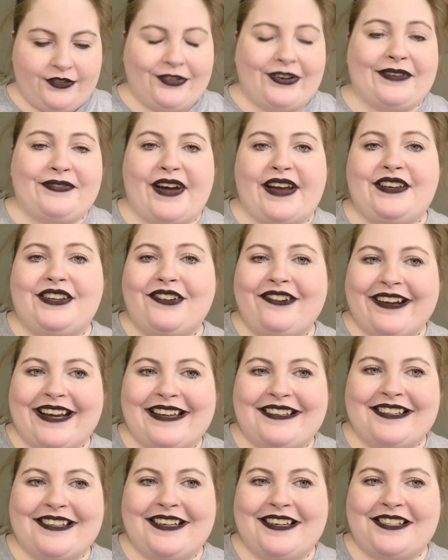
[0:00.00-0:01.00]
So if I do
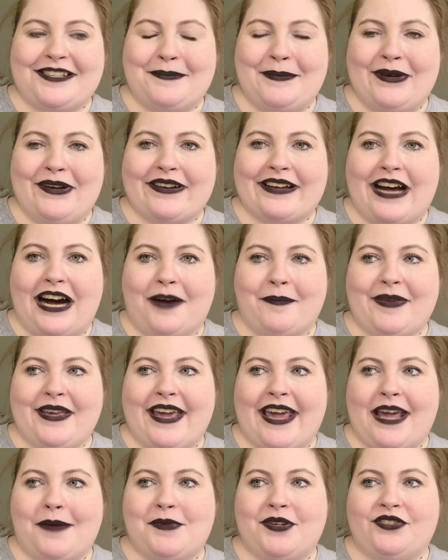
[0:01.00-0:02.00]
get to this book, I'll be
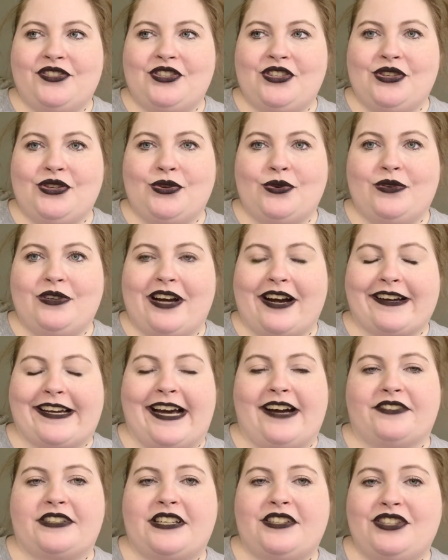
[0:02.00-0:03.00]
able to knock
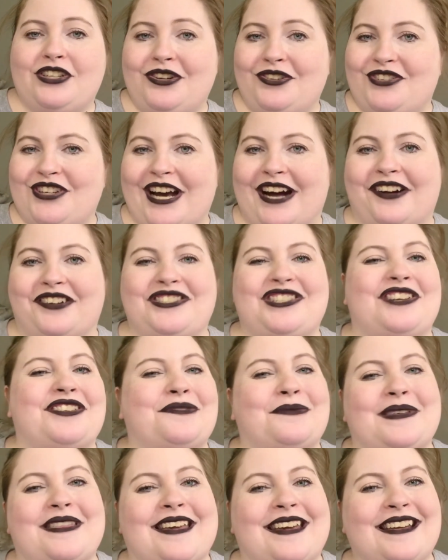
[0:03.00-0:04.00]
out 2
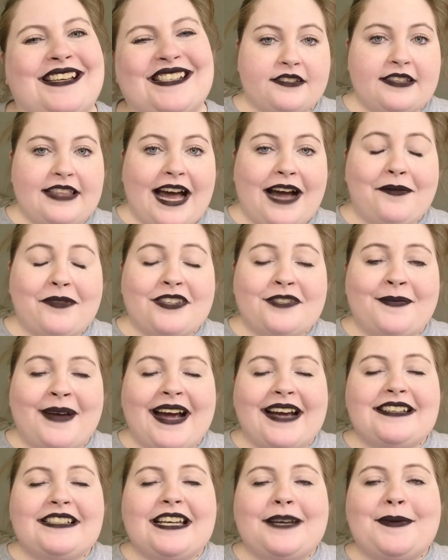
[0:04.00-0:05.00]
challenges with it. So that was
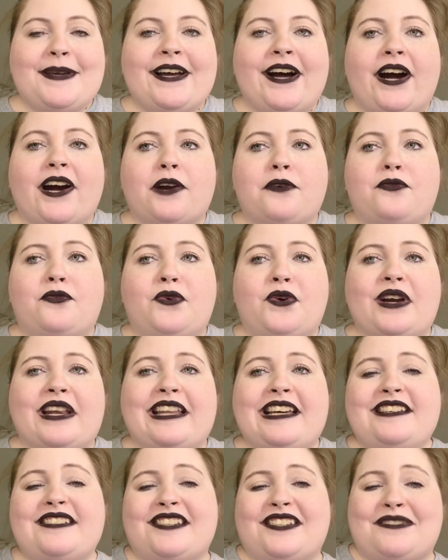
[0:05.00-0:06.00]
my TBR for
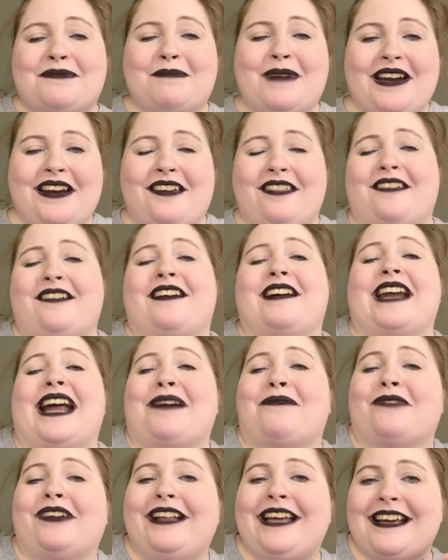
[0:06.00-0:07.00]
the SMUT-A-THON.
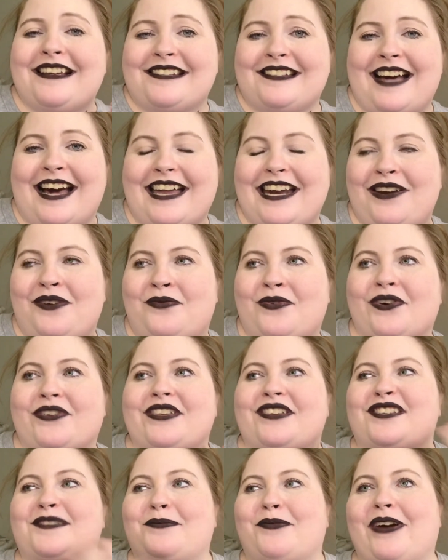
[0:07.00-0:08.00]
I'm really excited for
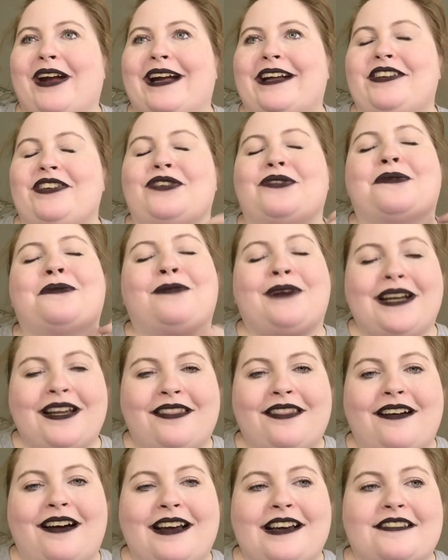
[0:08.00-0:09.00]
this brand new
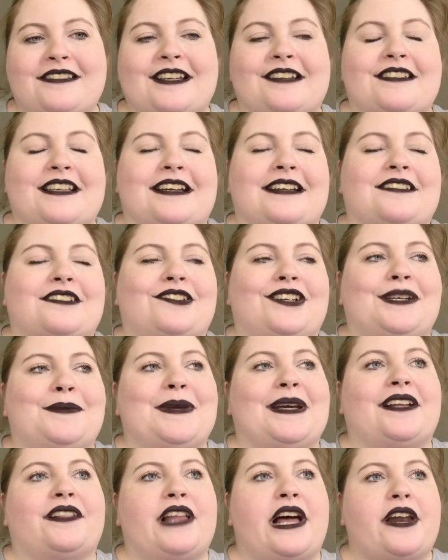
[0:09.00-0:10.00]
readathon. It sounds like it's going to
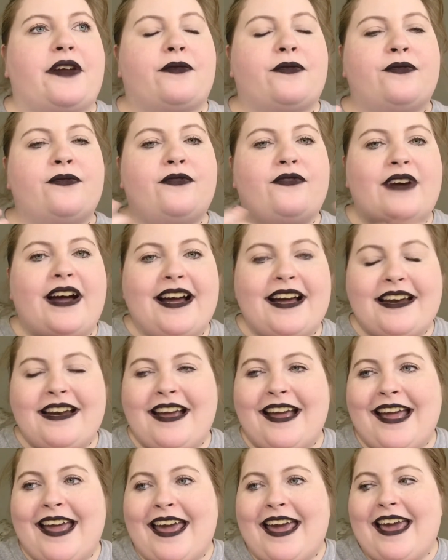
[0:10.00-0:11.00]
be a lot of fun,
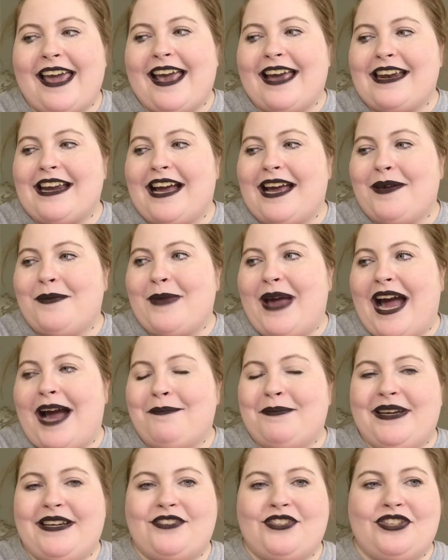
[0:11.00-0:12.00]
and I'm
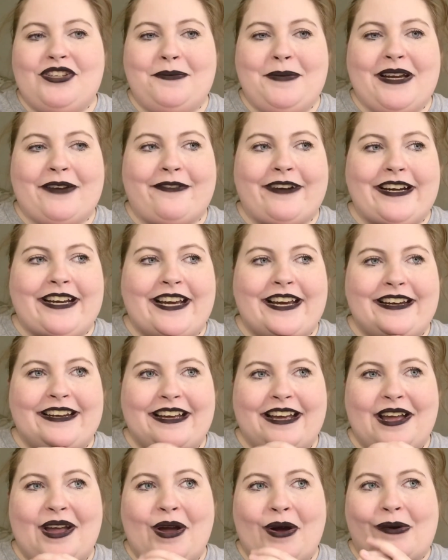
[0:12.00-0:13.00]
happy to be
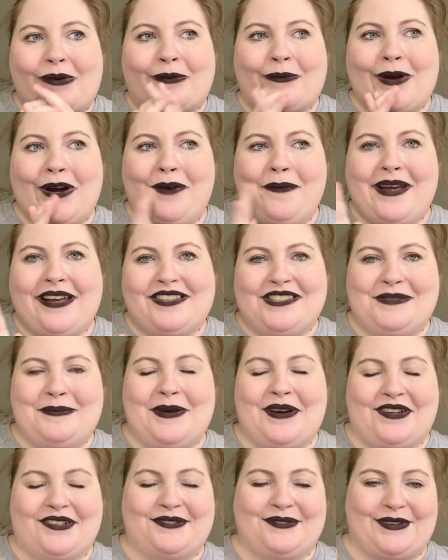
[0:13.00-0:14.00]
reading romance
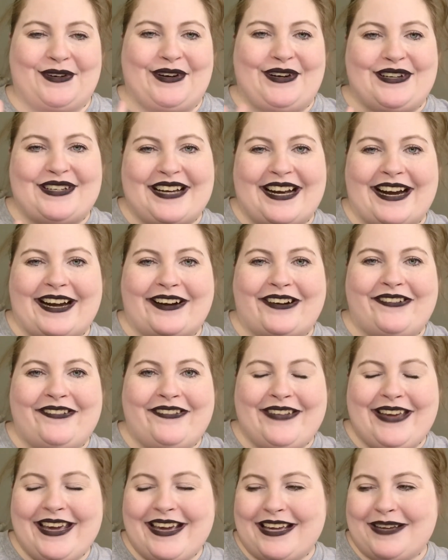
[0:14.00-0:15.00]
books for an entire
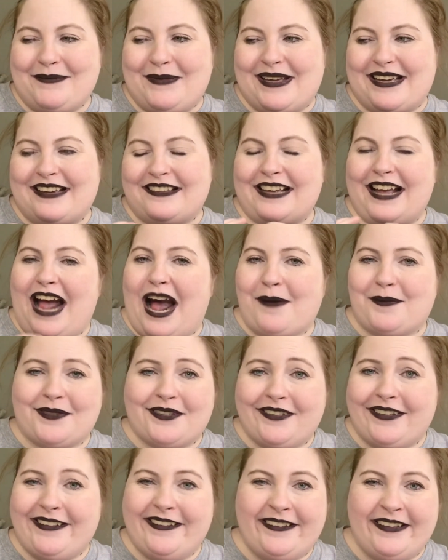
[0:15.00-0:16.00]
week because I
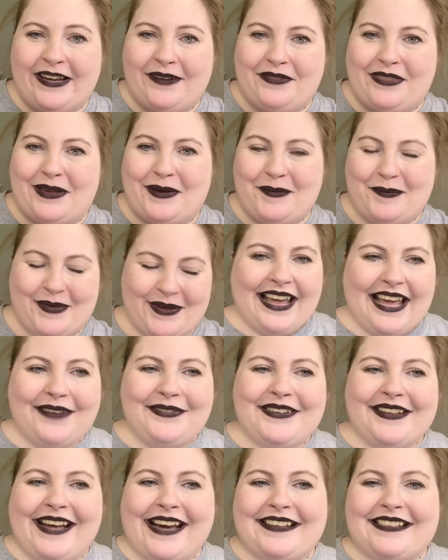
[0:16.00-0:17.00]
absolutely love them.
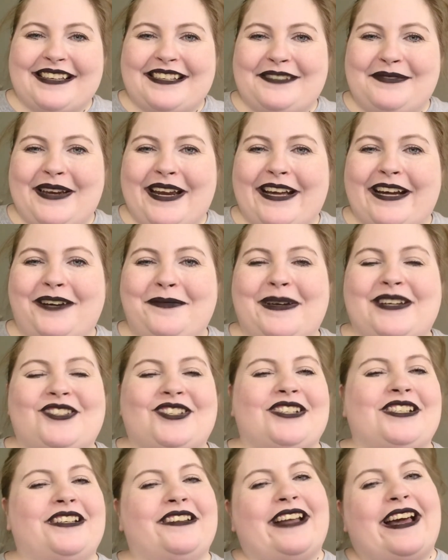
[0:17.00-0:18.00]
If you like this video, be
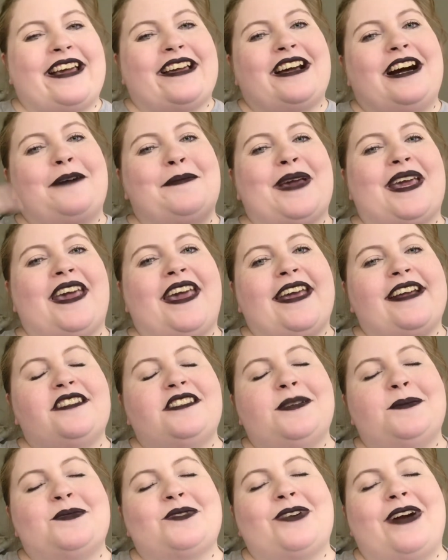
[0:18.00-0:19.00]
sure to like, comment,
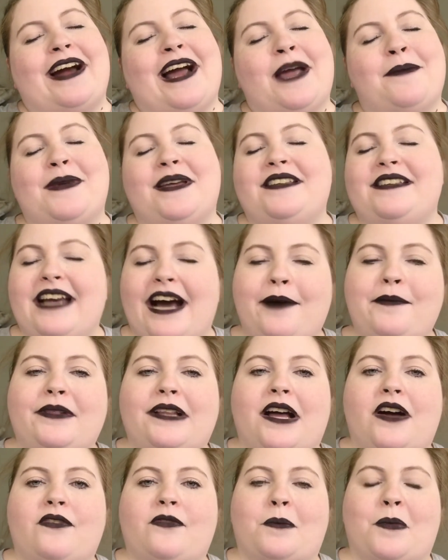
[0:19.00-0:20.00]
and subscribe down
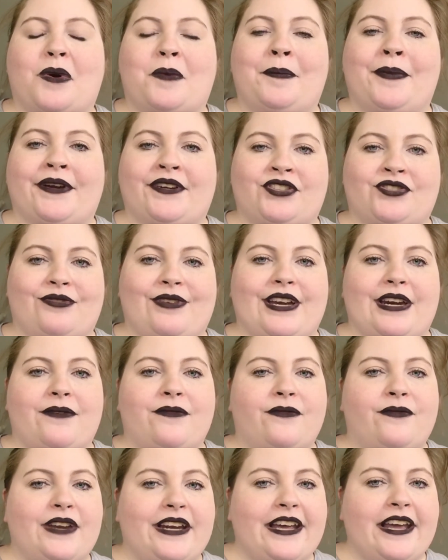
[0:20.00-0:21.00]
below for more bookish
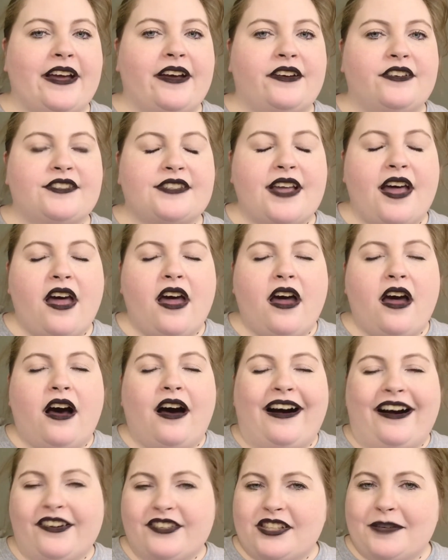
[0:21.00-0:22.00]
related videos.
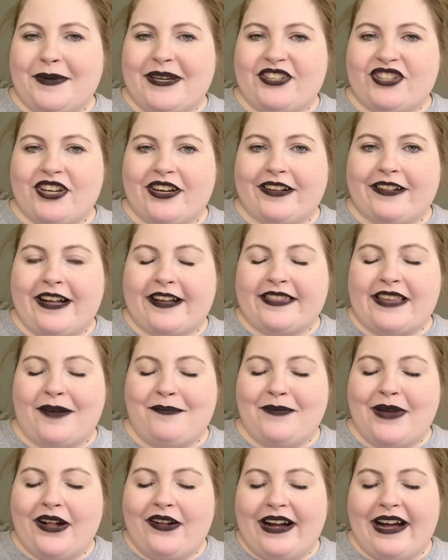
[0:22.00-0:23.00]
Also, be sure to click
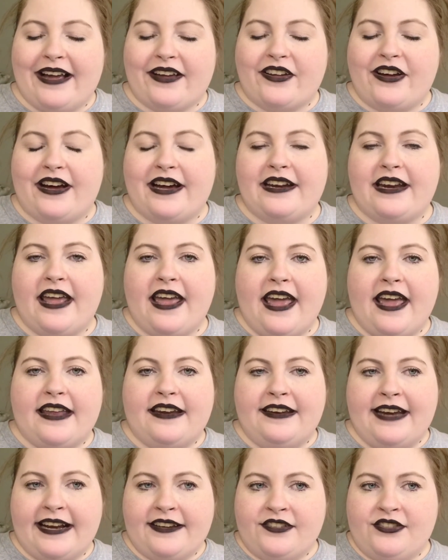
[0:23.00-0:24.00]
that bell icon
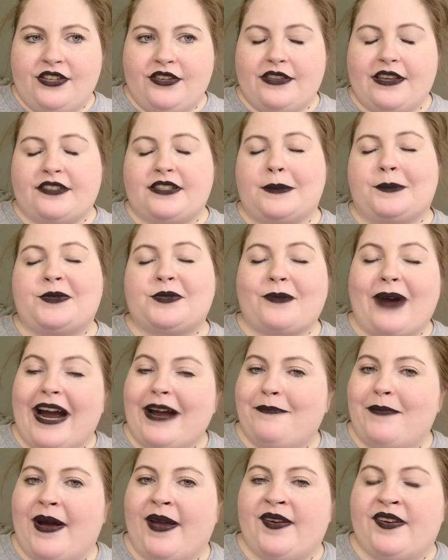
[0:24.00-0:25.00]
next to the
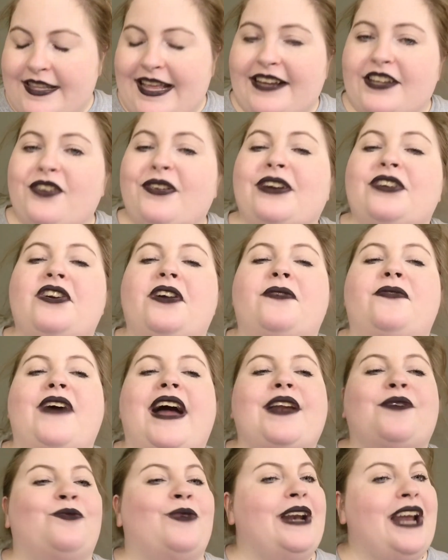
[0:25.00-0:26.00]
subscribe button so that you are
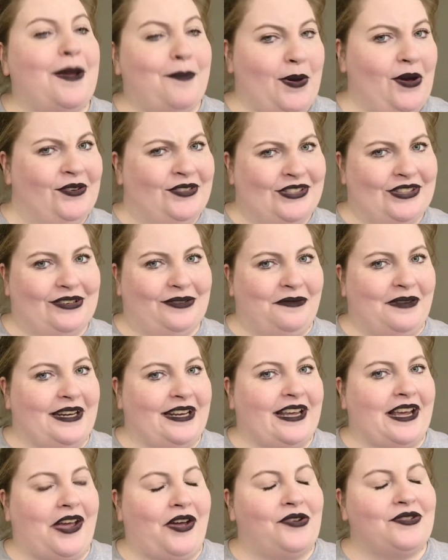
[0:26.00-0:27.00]
notified when I post new
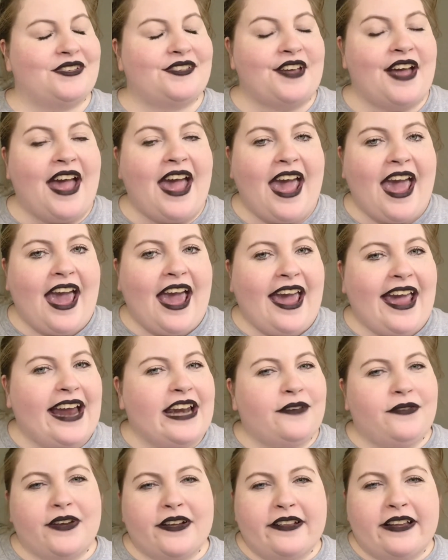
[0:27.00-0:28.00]
videos.
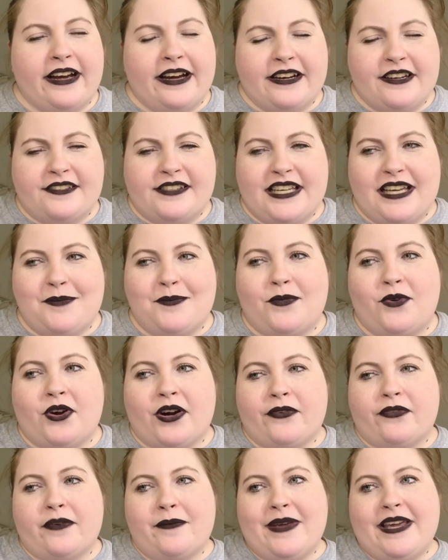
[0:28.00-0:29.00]
And if you want to see
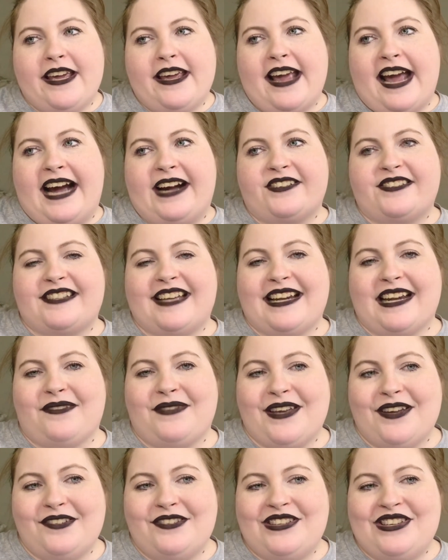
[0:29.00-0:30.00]
more from me outside
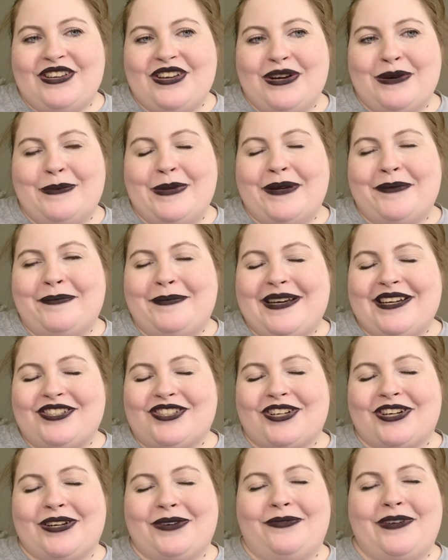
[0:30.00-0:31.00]
of YouTube, be
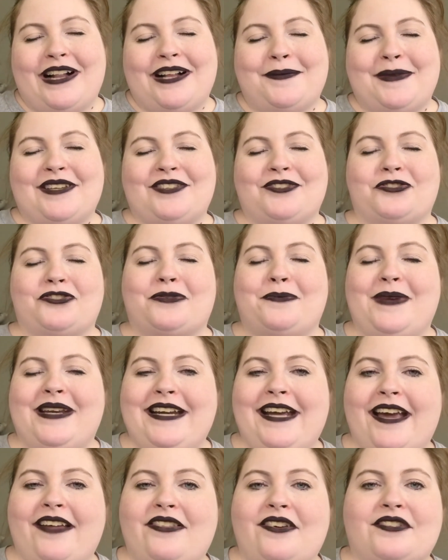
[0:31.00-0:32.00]
sure to follow my social
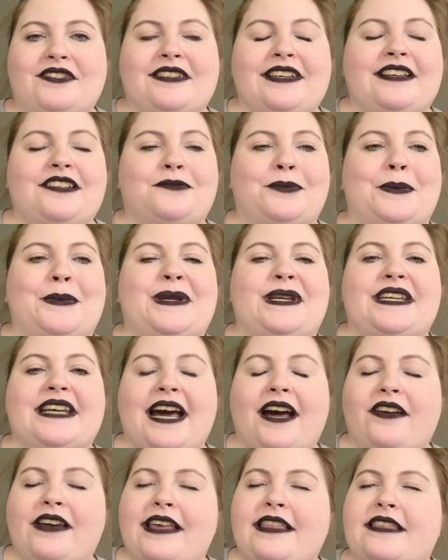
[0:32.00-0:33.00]
media. Those links will be
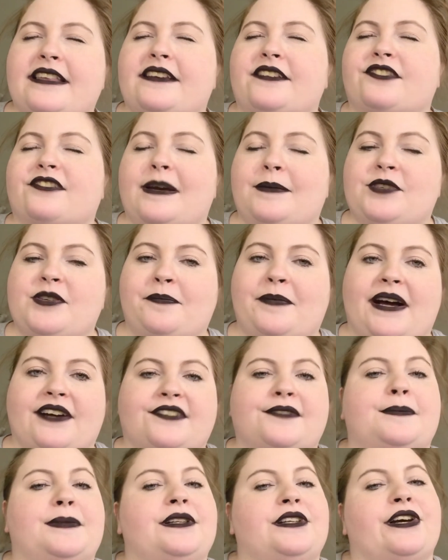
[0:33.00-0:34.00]
down in the description
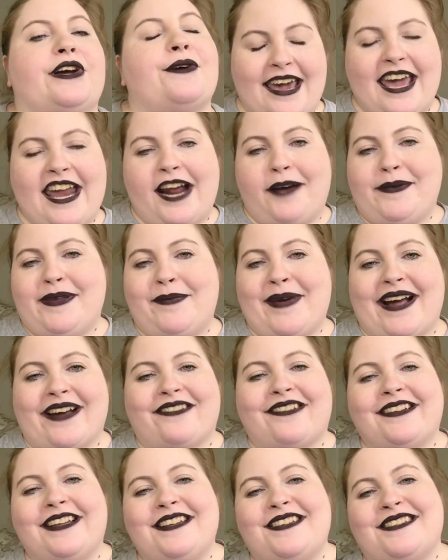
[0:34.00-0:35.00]
box below. And I'll be
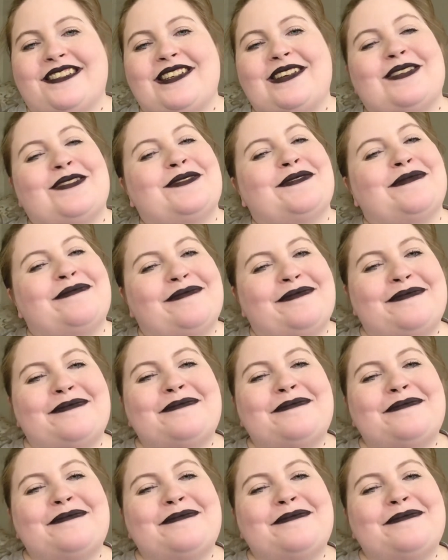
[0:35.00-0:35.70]
back really soon.